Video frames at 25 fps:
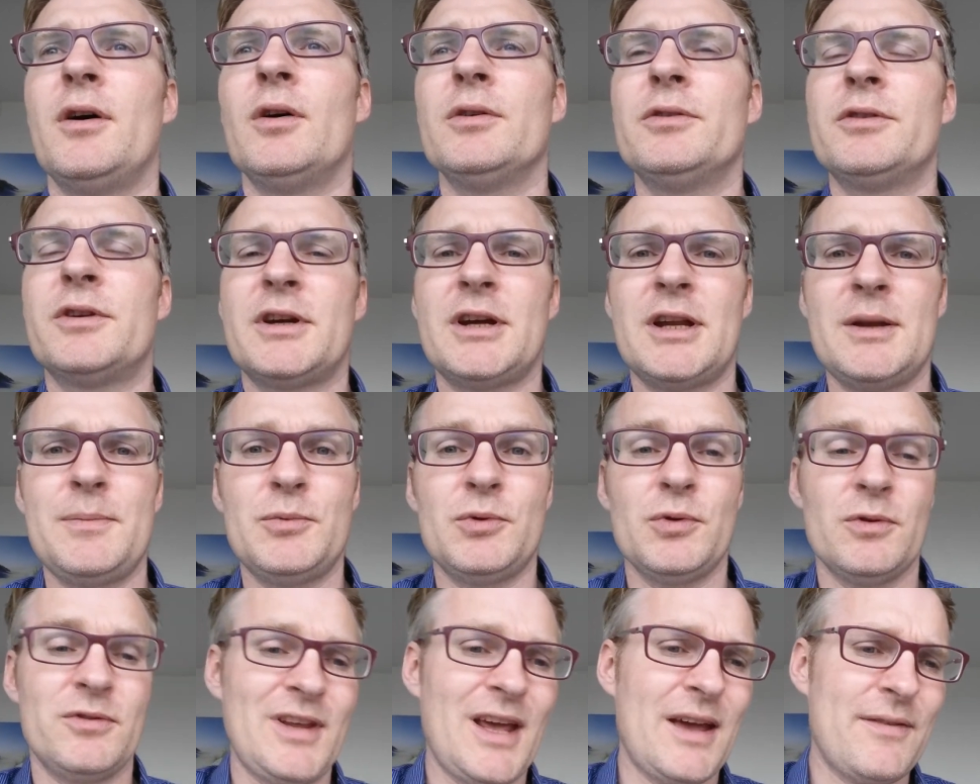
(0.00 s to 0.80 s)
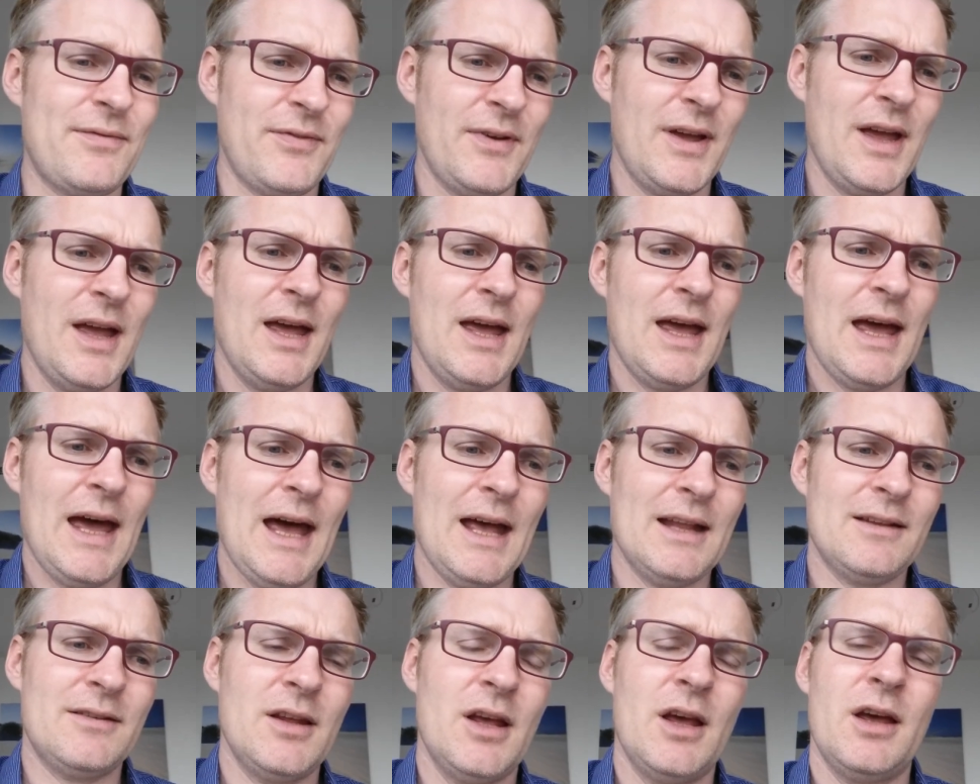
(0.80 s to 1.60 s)
other cryptos have
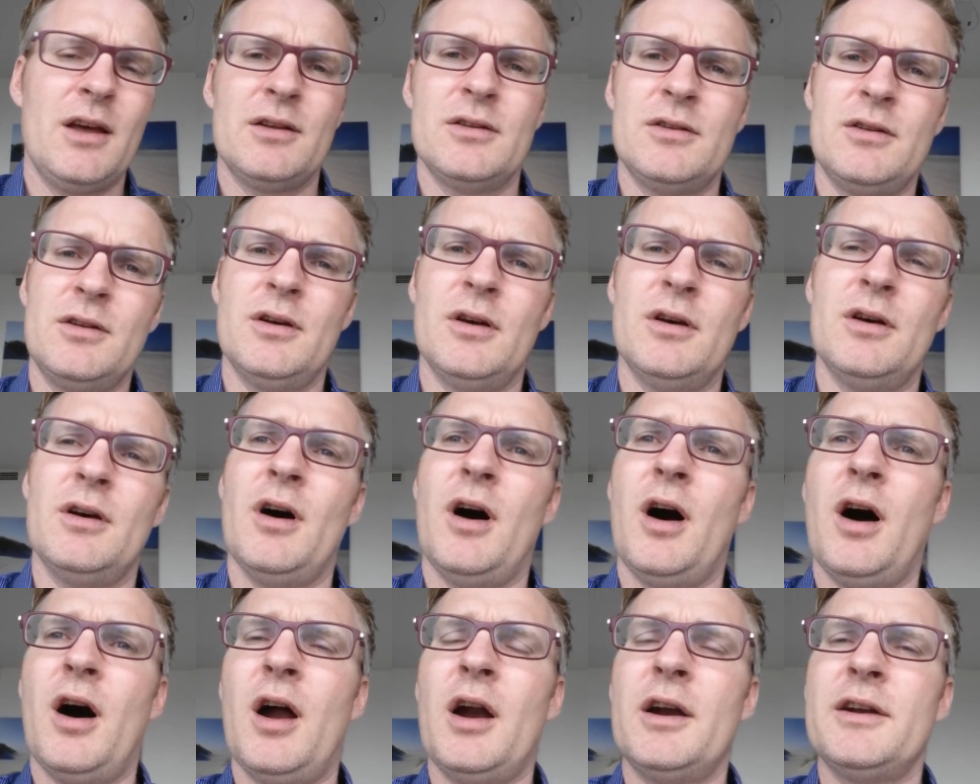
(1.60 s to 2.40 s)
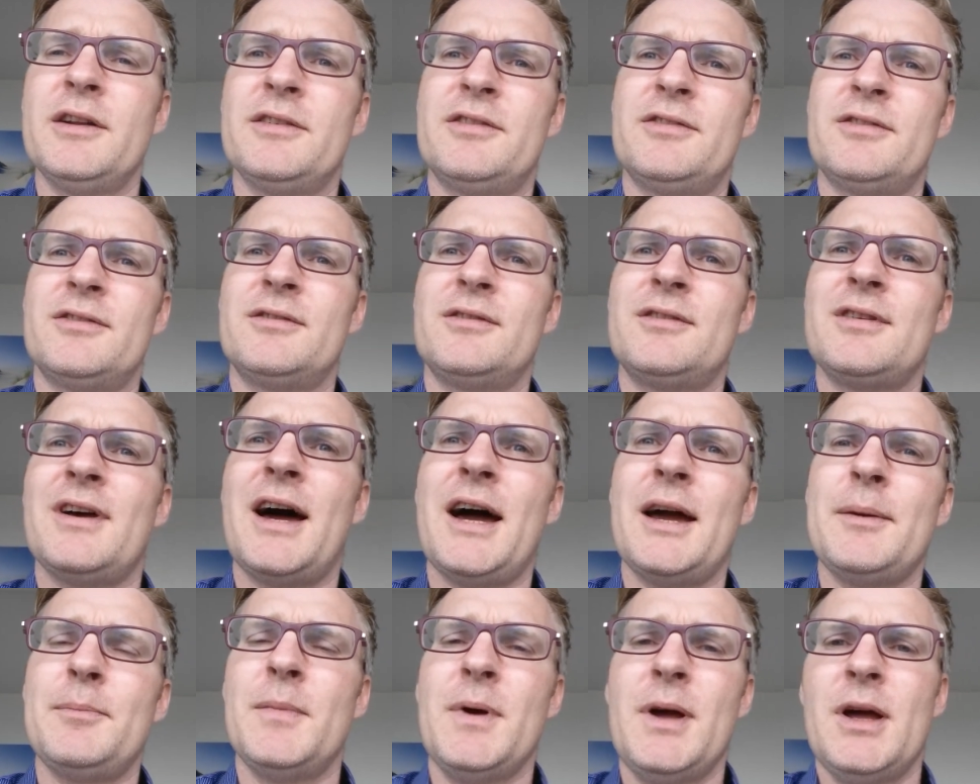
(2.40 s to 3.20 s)
had the hardest
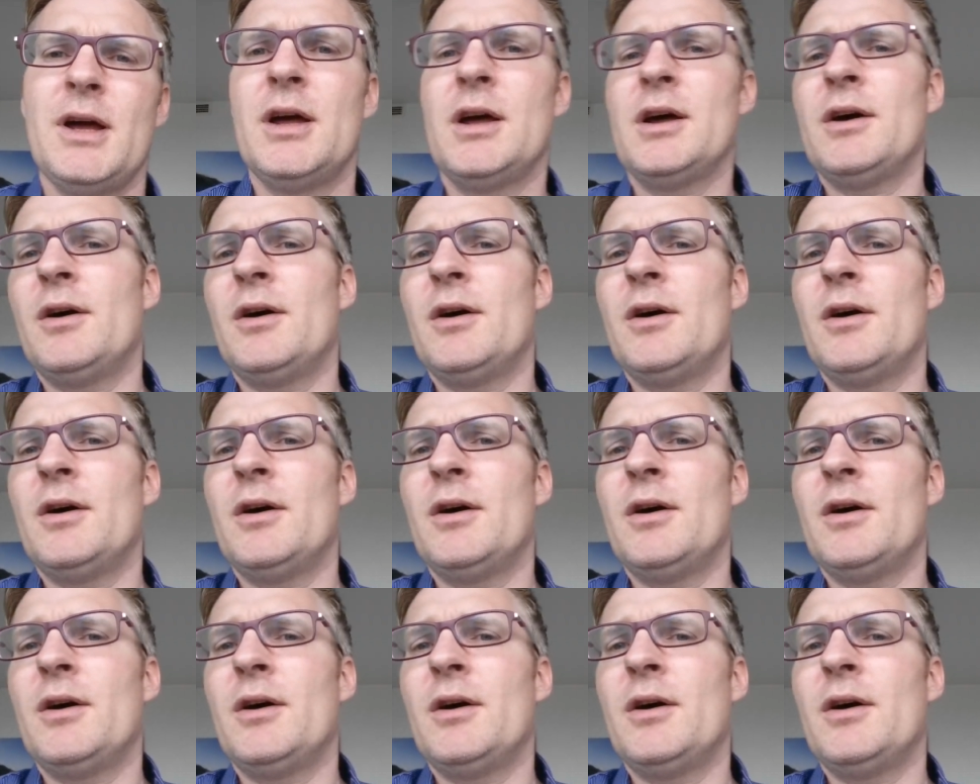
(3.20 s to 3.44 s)
time